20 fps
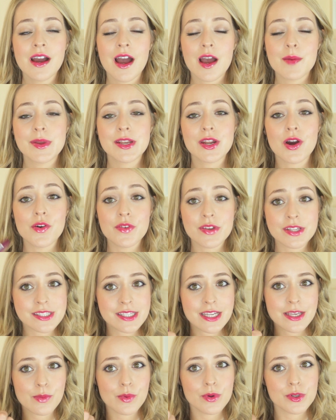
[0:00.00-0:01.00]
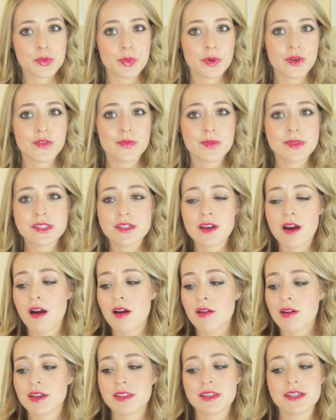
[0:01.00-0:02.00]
I mean, obviously waterproof mascara.